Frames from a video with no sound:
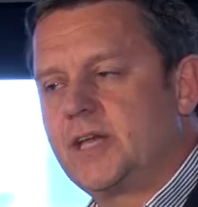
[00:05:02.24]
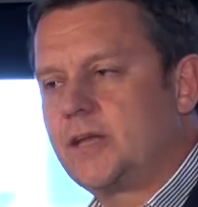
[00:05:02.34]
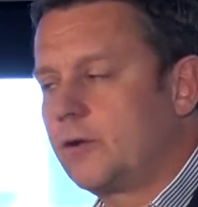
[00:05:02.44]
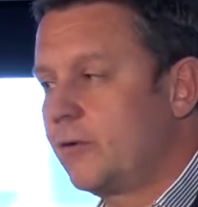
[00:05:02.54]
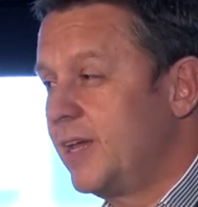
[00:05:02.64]
that
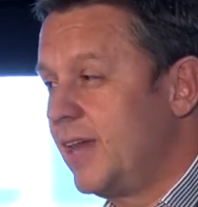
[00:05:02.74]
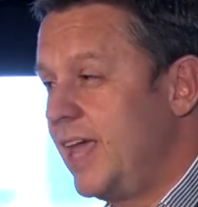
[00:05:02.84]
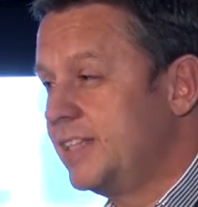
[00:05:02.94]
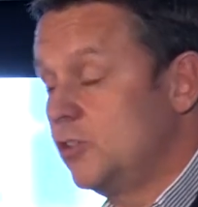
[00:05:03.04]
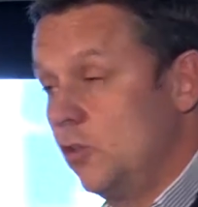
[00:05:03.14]
can create a
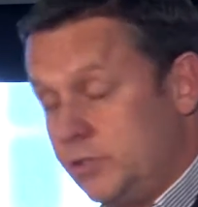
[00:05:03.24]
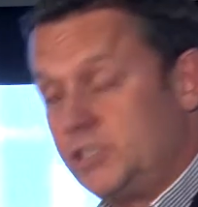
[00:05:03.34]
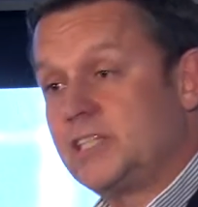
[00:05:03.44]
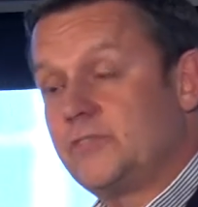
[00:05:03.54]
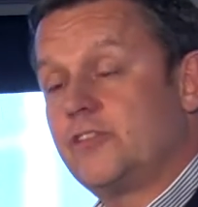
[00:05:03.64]
hazard, not
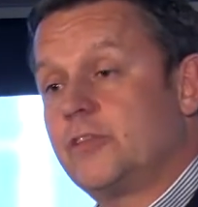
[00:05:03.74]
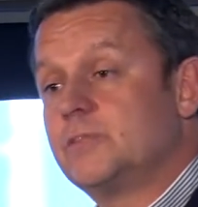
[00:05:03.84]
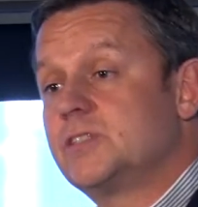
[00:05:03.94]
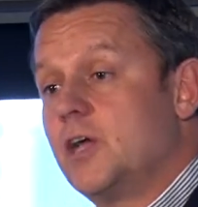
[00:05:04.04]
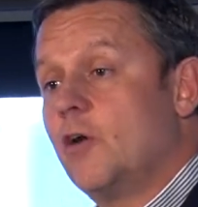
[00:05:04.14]
just for
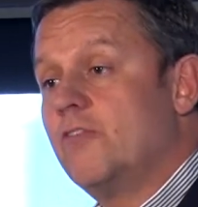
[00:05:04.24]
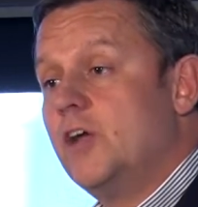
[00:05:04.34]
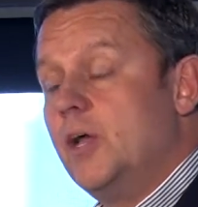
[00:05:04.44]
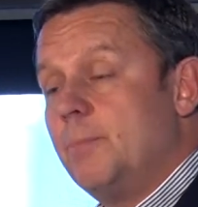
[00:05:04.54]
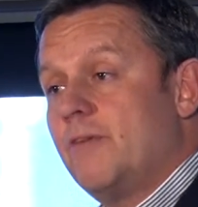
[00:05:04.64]
themselves,
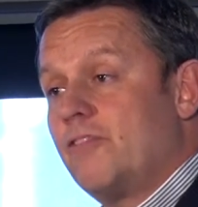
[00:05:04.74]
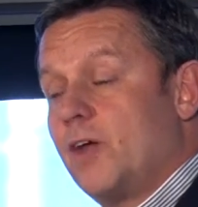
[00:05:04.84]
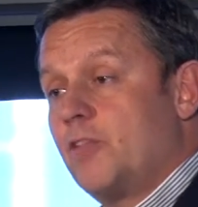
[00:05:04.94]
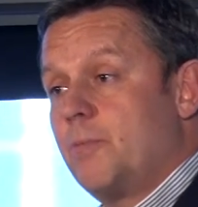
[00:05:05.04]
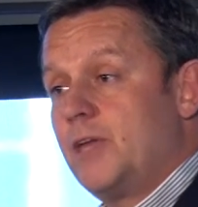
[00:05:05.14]
but for
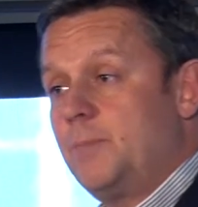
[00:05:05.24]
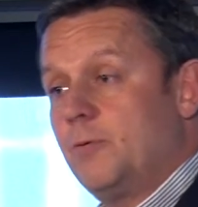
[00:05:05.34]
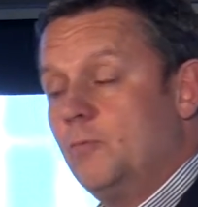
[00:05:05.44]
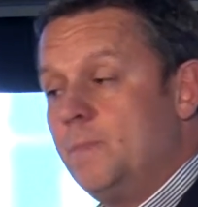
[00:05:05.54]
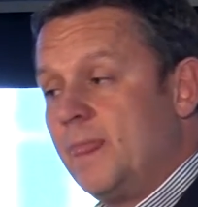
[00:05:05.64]
other
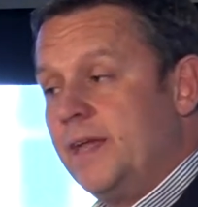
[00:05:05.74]
people.